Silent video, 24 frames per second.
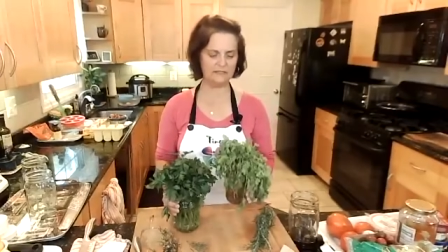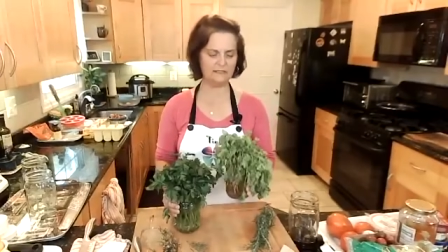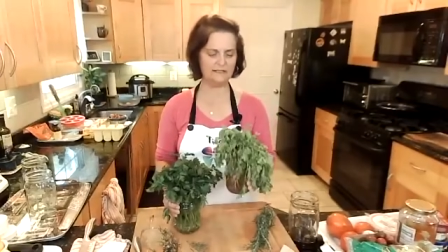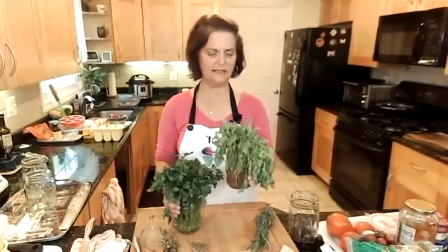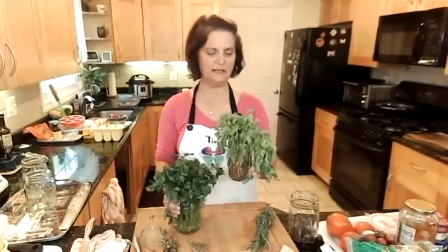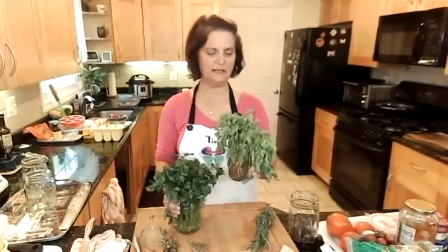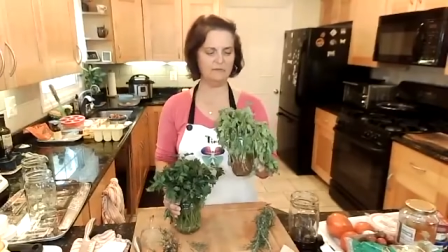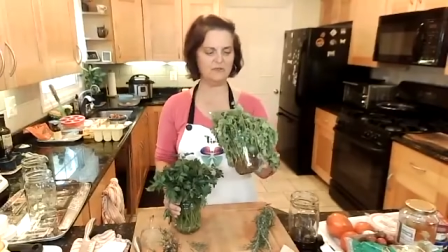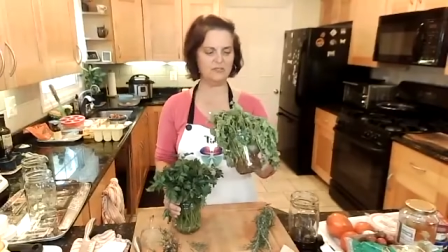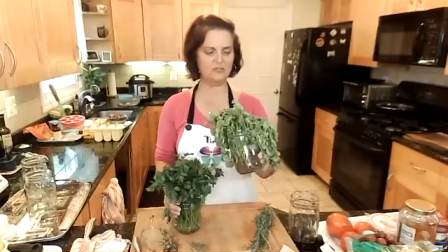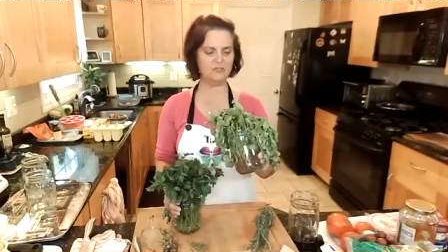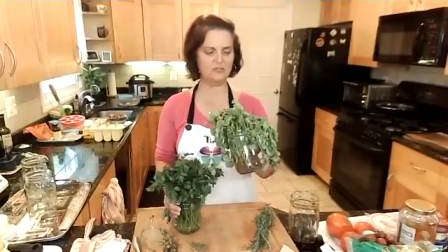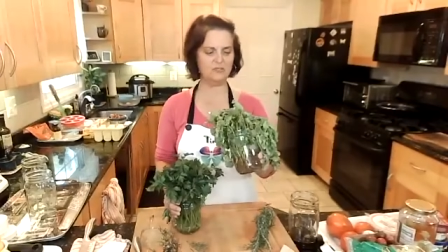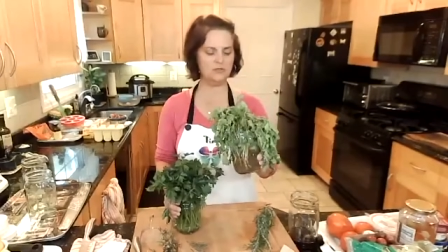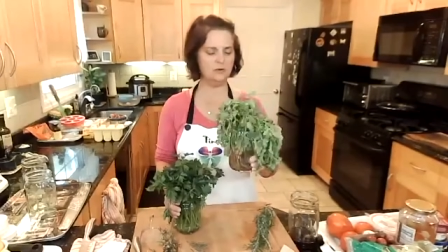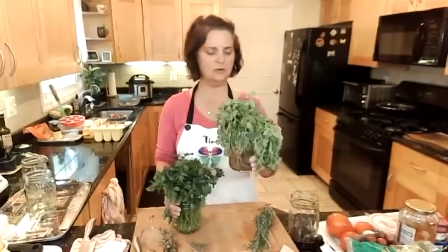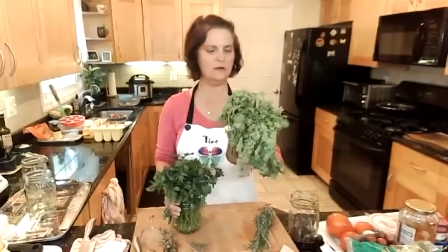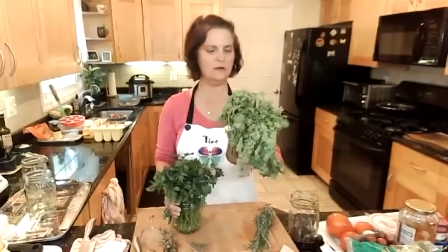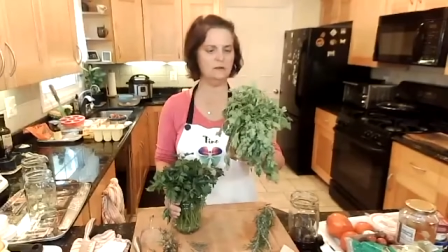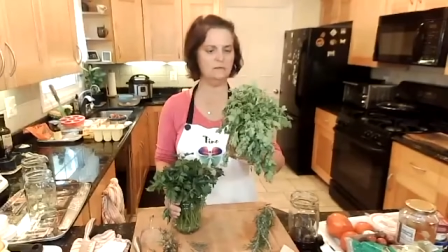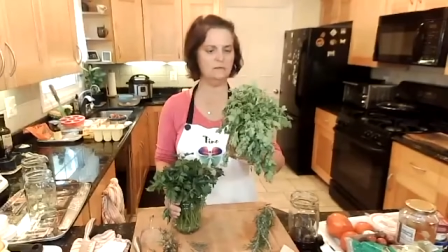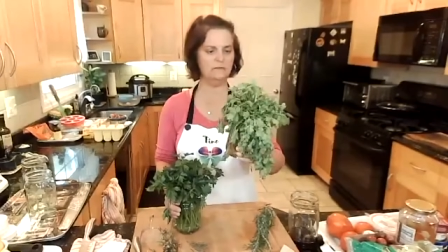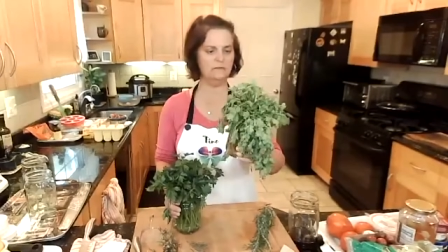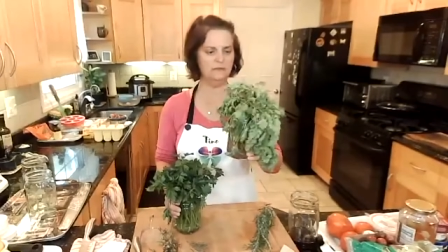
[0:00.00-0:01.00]
Same
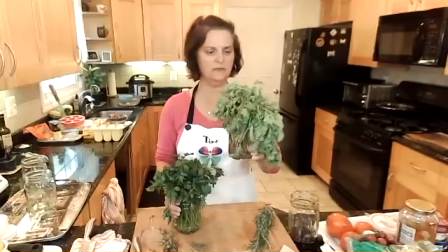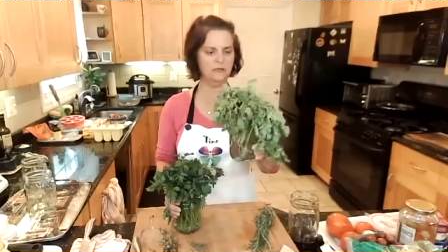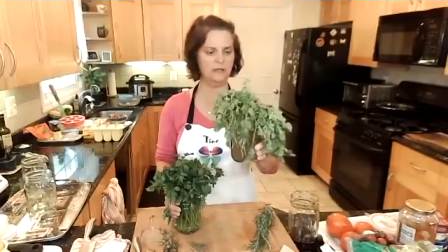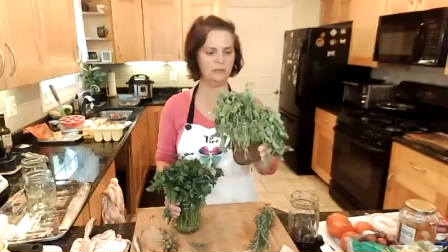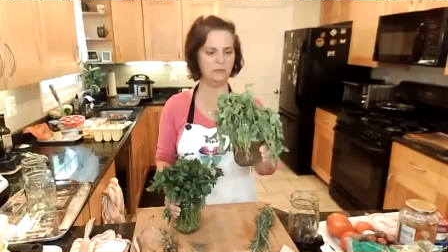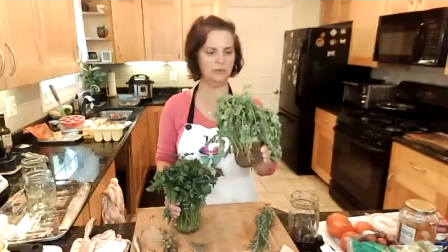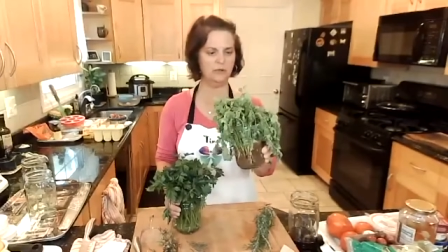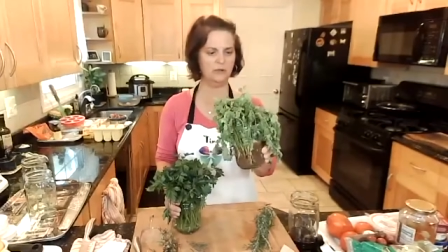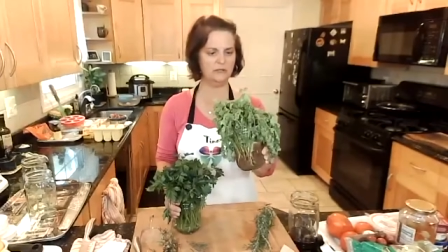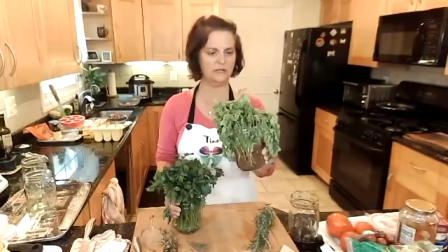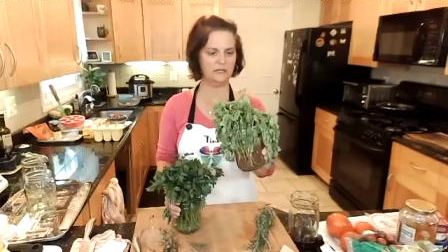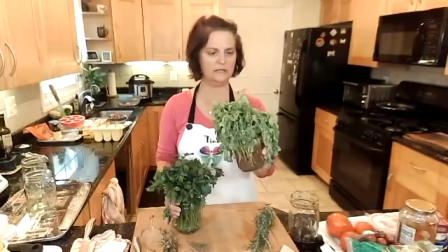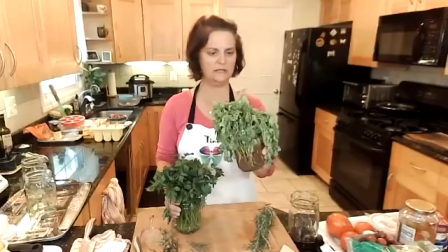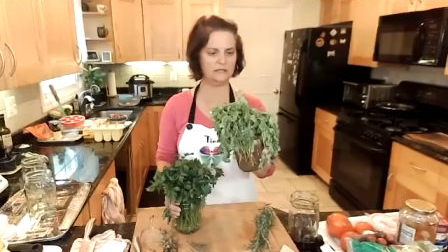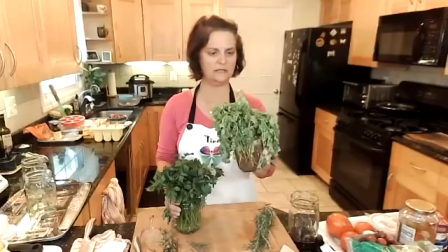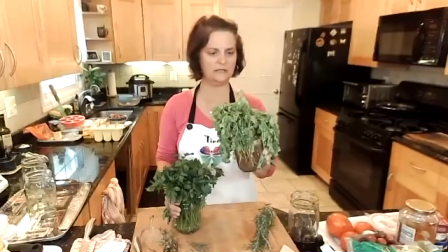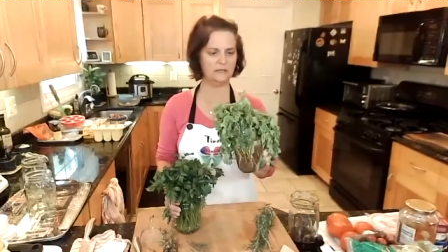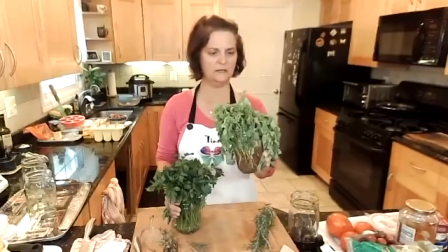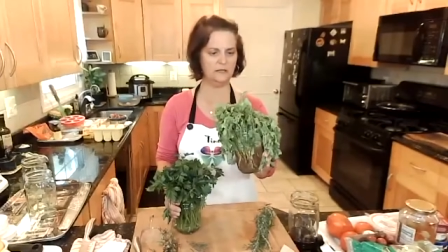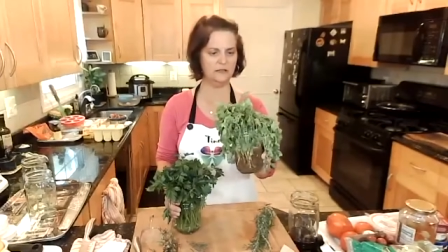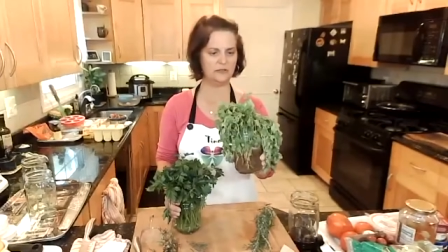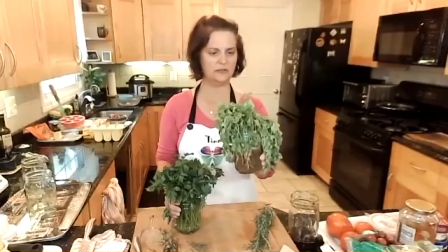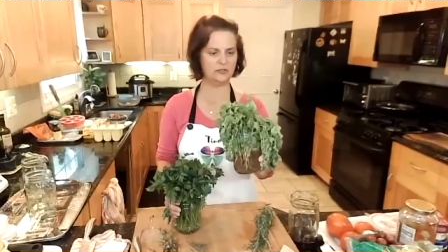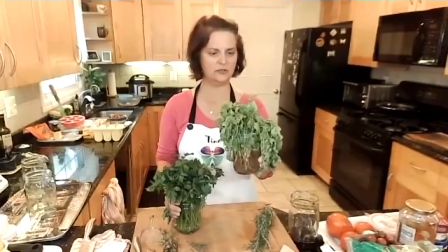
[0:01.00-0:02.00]
store, and I bought that
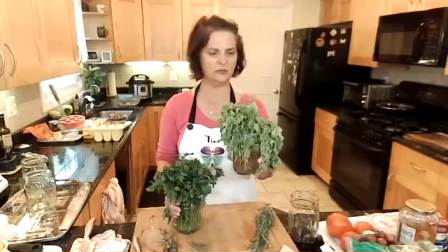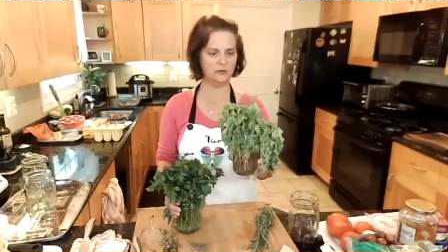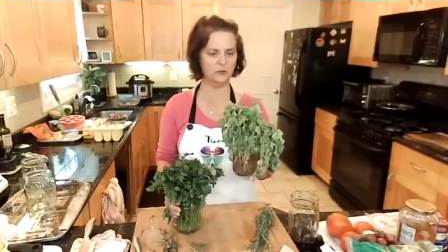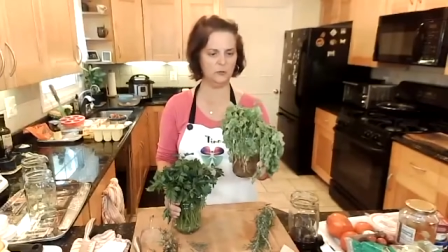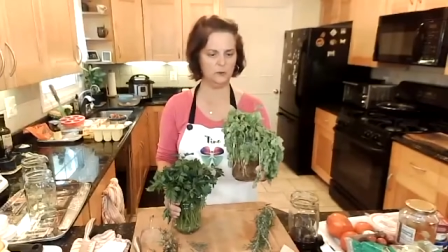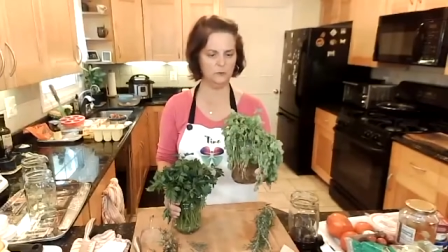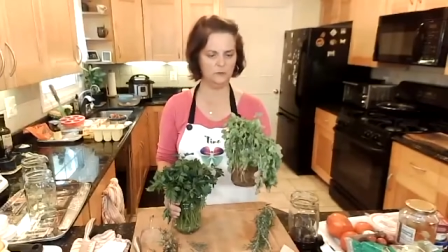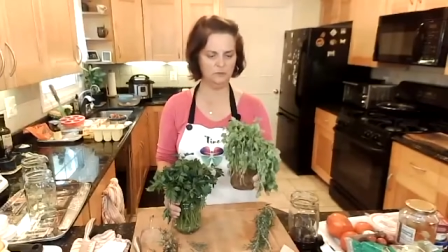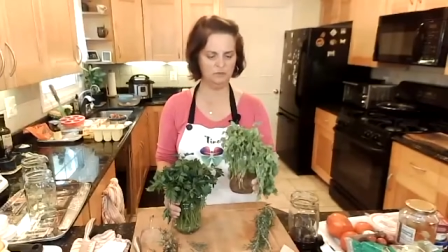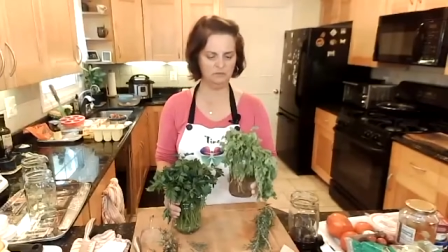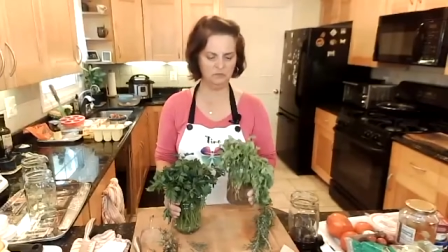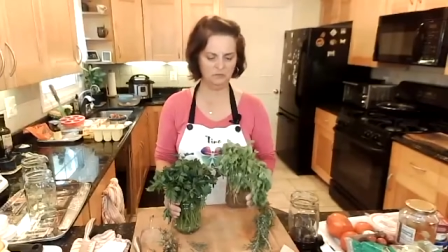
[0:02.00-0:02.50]
cilantro.